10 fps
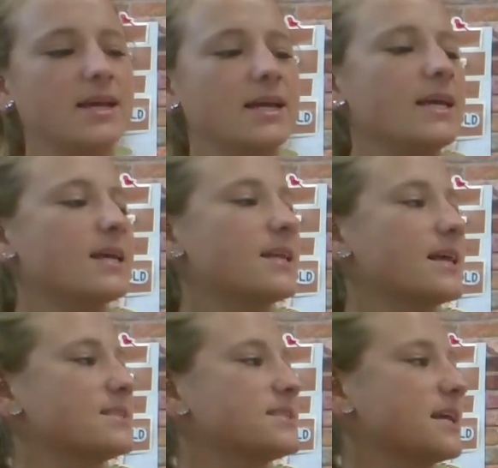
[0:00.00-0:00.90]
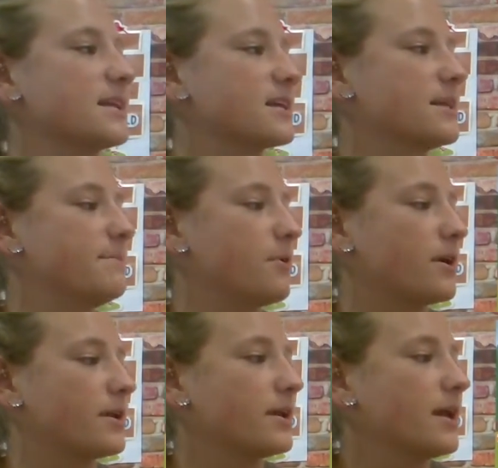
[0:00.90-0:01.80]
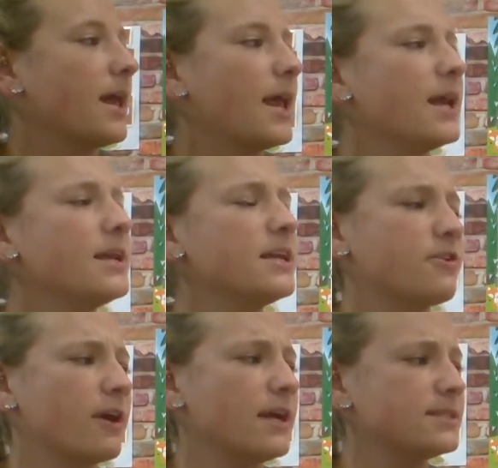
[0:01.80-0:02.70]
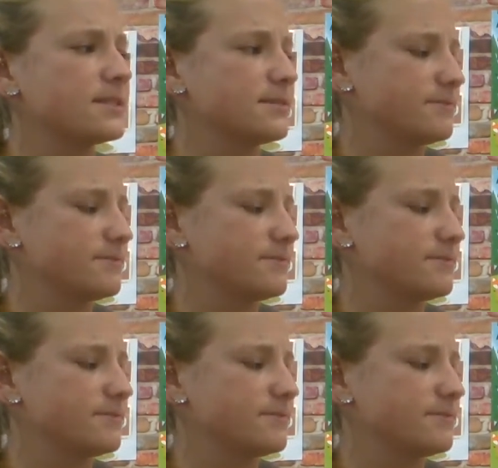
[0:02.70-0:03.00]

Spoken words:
He glances at the clipboard. Annie Grace?